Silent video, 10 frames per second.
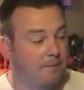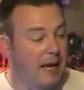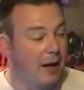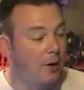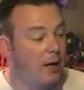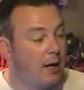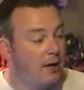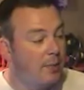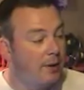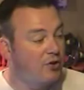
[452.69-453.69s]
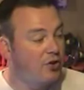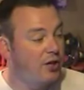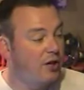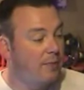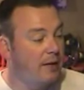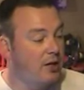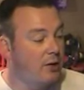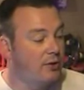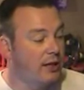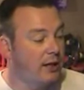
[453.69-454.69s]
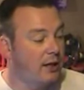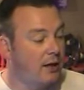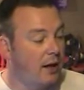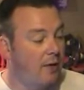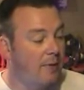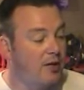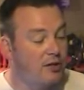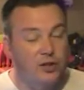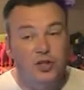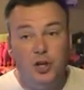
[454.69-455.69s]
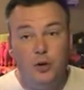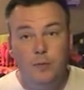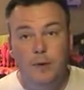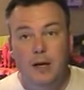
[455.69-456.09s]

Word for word: Now, the battery that I've been using, I've been using two.